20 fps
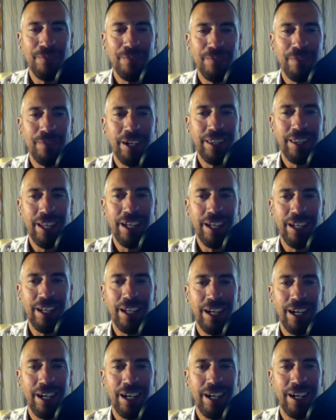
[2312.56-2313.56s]
well, Krishna
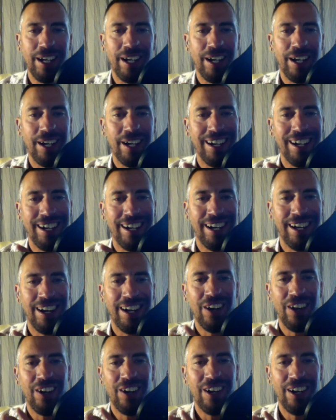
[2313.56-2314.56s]
likes those
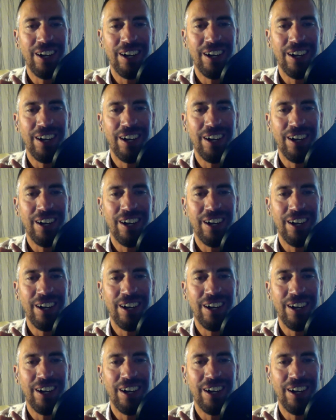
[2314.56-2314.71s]
foods,